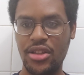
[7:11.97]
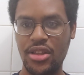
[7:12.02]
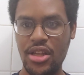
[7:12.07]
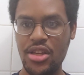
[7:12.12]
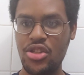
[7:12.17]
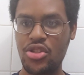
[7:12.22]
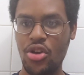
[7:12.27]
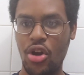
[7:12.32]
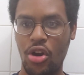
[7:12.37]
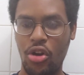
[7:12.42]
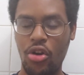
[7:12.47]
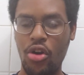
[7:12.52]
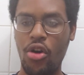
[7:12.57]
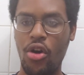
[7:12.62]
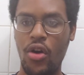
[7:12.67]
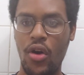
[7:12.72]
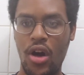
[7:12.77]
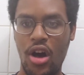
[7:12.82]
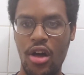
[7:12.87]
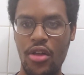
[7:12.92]
These are
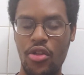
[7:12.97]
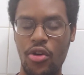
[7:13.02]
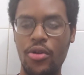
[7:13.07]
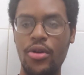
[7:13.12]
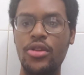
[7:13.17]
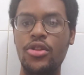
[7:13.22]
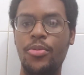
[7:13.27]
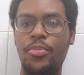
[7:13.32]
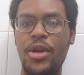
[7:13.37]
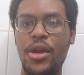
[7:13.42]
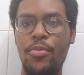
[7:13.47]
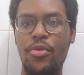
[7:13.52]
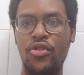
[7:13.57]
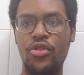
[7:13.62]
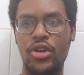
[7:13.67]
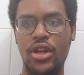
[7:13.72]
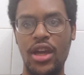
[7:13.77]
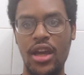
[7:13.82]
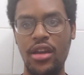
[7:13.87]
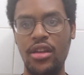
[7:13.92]
the people in
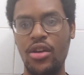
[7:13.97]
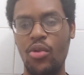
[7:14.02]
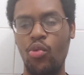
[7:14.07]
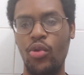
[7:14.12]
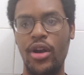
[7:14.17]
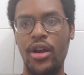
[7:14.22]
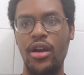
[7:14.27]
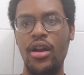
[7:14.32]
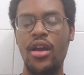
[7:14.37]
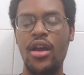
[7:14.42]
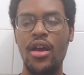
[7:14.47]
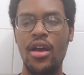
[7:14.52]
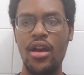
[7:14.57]
the kingdom where